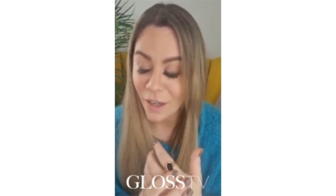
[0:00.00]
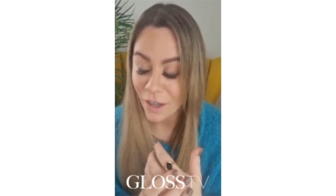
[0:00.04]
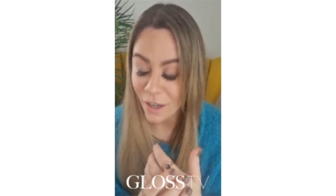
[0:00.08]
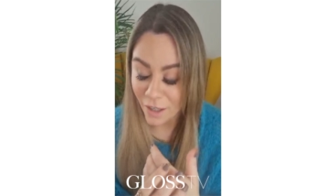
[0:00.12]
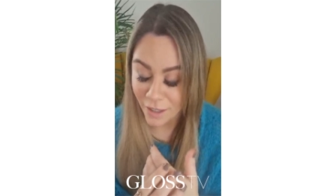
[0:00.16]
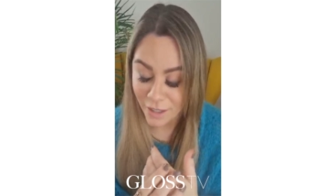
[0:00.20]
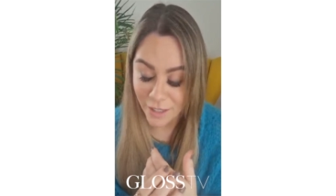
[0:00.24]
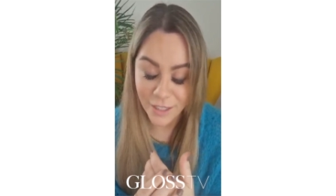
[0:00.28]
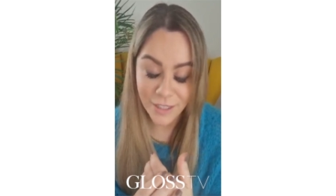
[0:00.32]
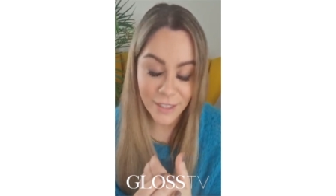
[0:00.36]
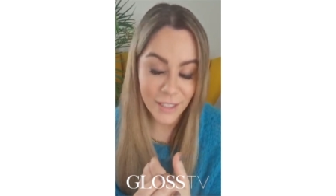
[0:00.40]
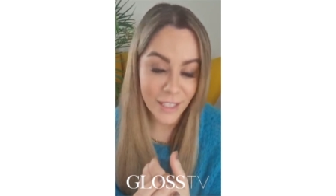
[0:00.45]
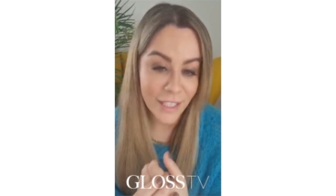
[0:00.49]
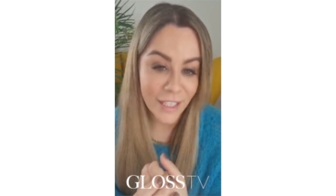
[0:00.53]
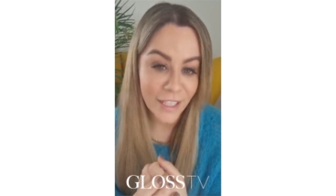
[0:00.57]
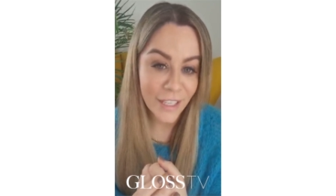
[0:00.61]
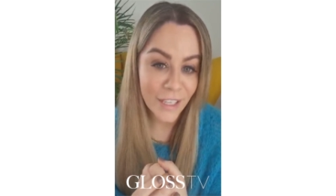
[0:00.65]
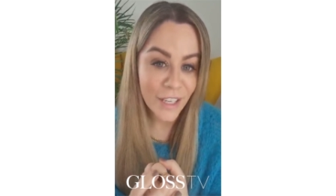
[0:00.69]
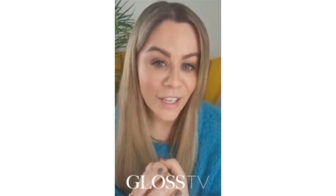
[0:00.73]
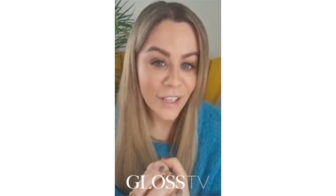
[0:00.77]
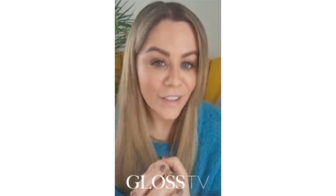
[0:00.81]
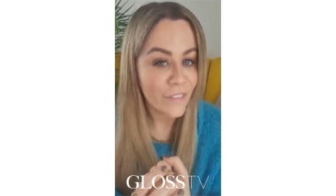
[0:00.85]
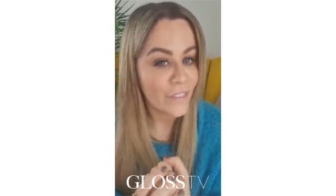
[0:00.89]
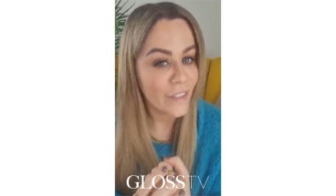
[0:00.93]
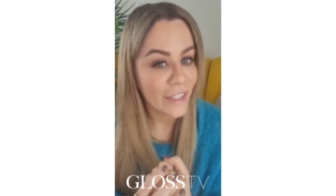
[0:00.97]
honestly,
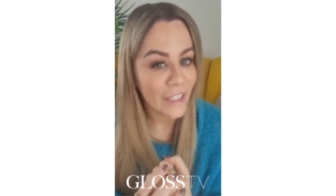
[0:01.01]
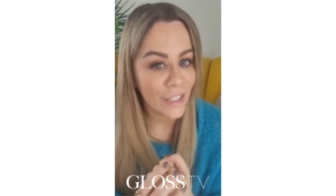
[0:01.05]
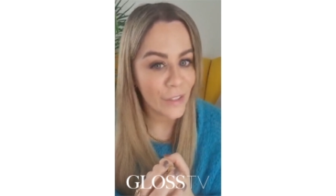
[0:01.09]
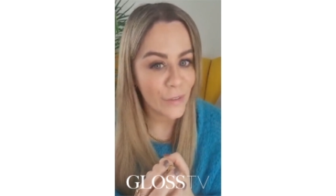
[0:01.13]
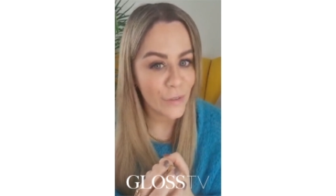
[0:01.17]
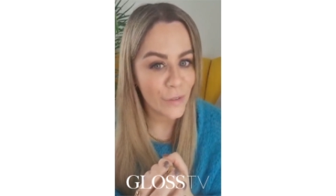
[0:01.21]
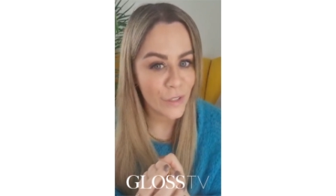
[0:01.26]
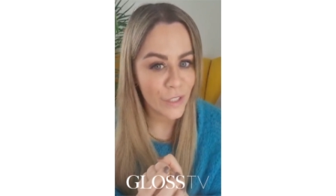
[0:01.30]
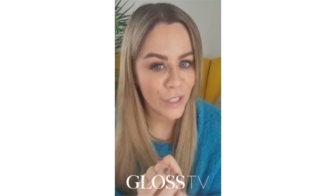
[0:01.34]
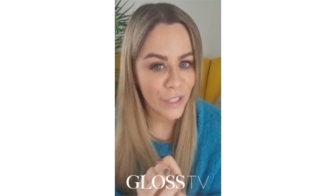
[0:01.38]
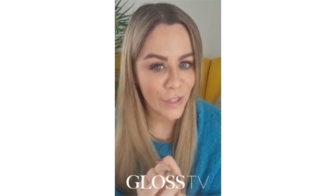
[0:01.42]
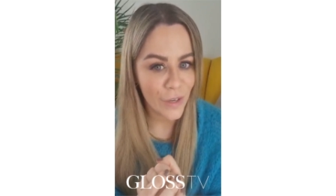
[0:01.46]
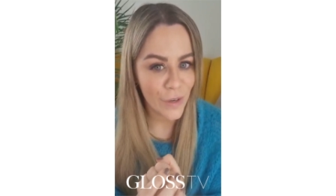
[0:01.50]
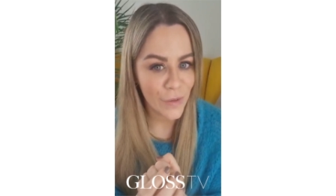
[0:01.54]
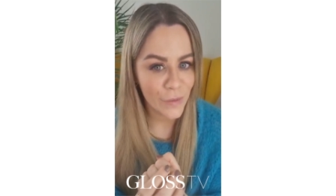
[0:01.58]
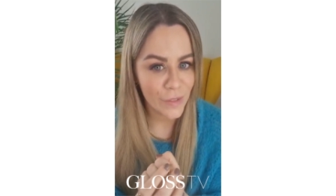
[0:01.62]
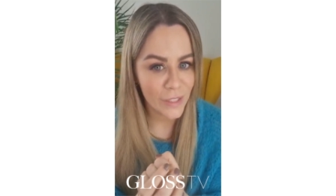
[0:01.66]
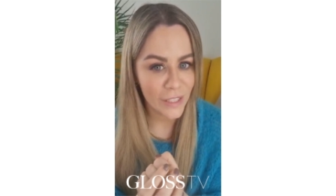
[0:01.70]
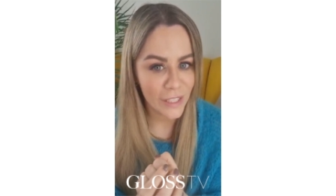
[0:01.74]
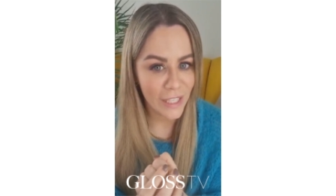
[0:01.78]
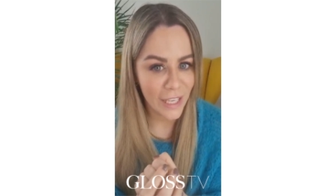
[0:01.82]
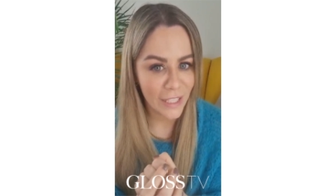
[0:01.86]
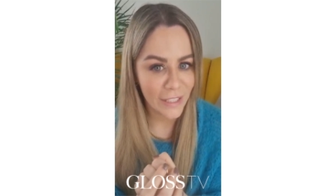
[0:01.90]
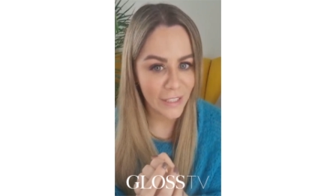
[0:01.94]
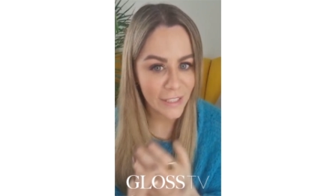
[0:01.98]
feeling good in your own
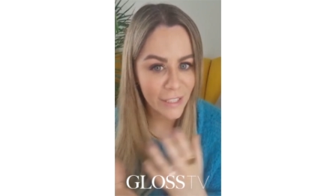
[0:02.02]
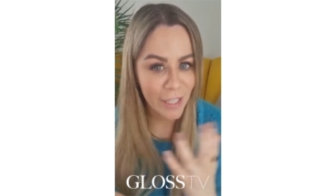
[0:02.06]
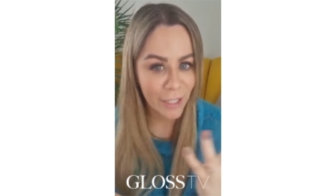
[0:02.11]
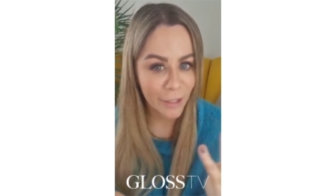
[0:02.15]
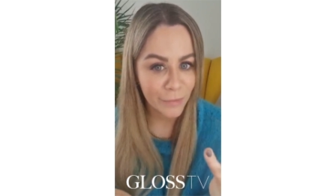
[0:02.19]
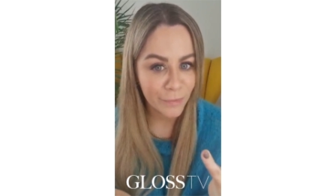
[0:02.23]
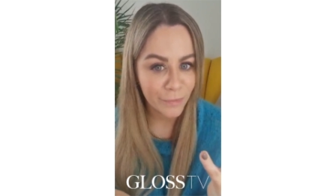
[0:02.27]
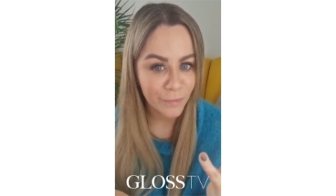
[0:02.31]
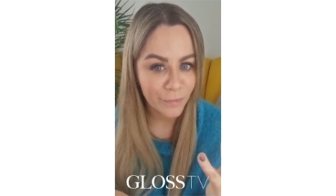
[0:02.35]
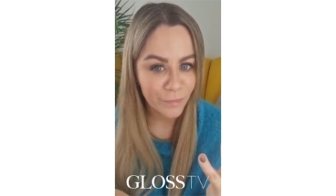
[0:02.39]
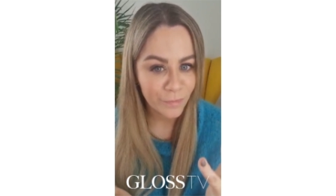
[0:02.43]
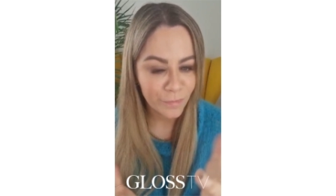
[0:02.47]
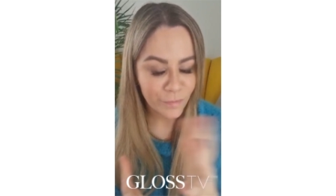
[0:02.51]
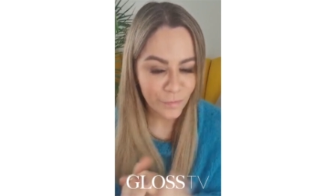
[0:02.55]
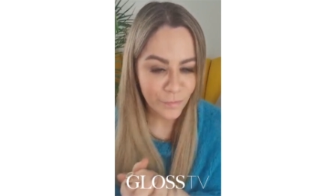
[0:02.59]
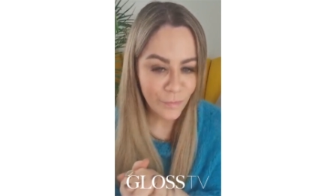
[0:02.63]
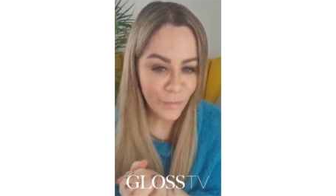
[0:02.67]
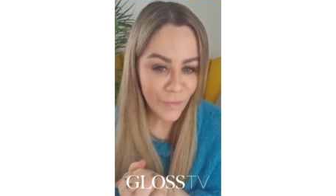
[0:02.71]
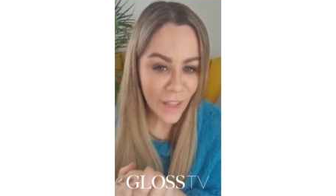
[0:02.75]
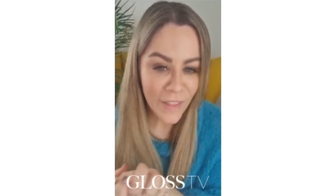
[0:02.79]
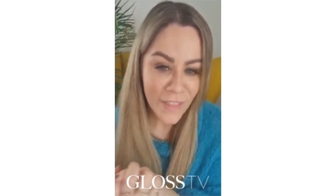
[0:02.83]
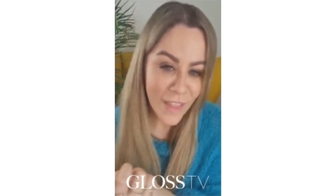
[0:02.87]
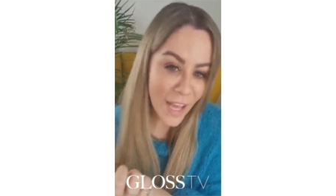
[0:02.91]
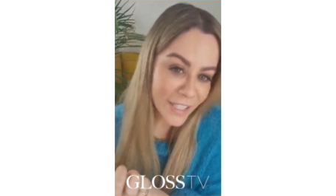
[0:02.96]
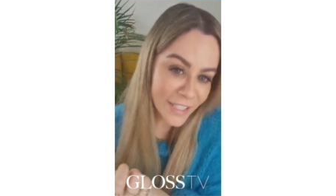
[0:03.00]
skin. So
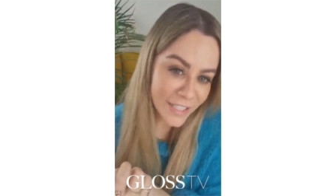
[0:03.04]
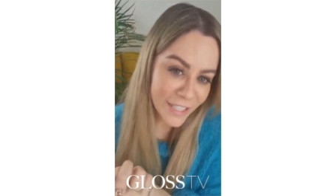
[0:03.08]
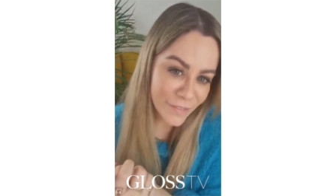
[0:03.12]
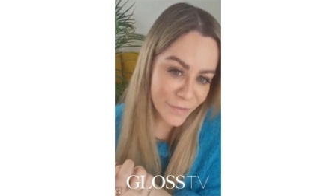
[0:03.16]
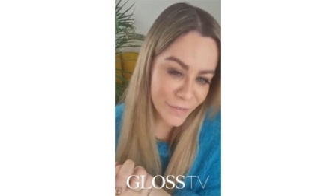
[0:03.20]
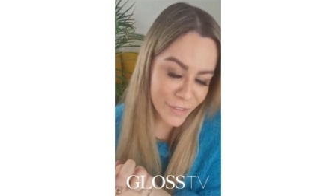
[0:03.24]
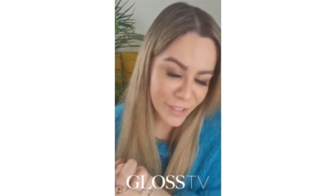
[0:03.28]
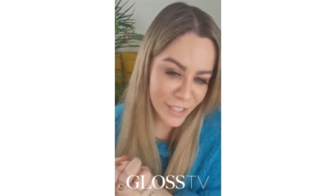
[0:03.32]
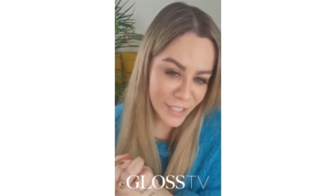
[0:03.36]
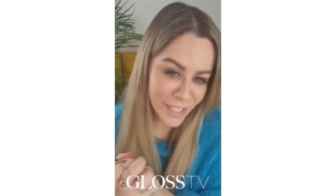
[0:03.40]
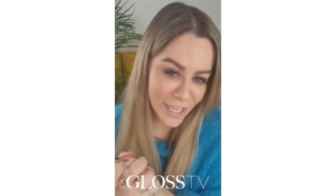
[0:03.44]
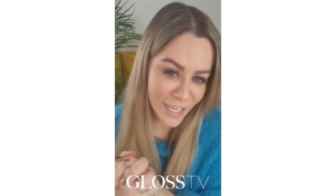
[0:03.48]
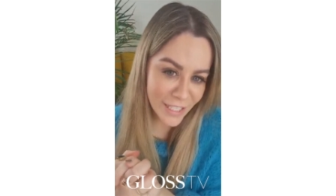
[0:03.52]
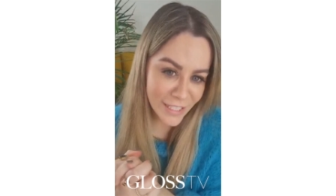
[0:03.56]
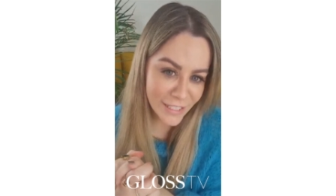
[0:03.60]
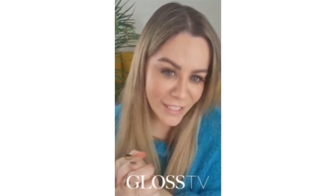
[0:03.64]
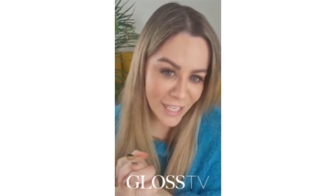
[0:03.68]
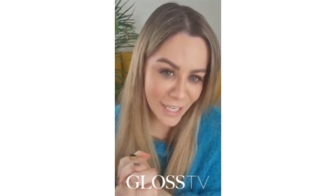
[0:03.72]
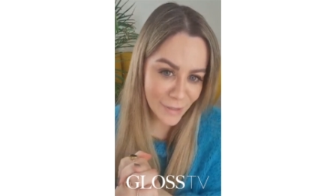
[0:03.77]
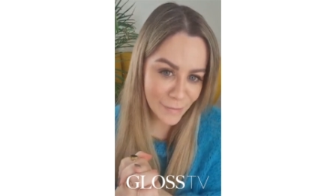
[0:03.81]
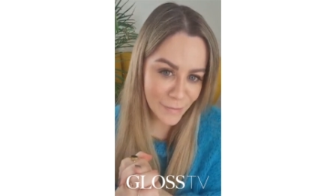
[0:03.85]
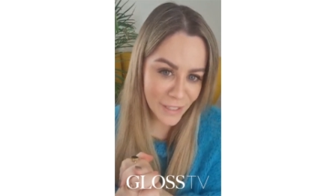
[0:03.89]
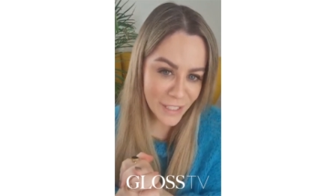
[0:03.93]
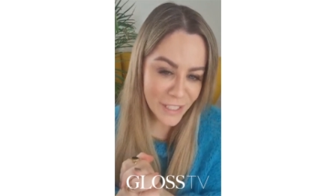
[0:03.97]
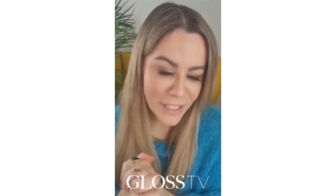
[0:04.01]
that's it for today's
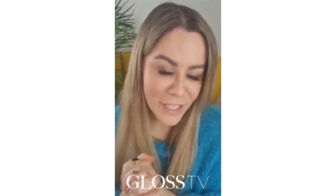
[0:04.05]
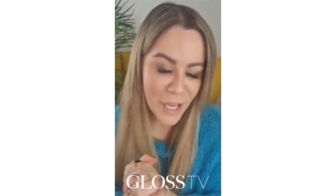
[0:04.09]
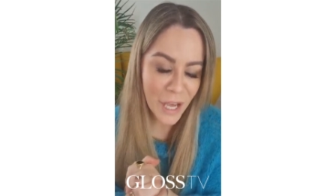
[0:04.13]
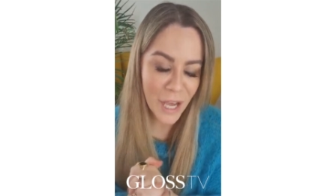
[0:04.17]
segment.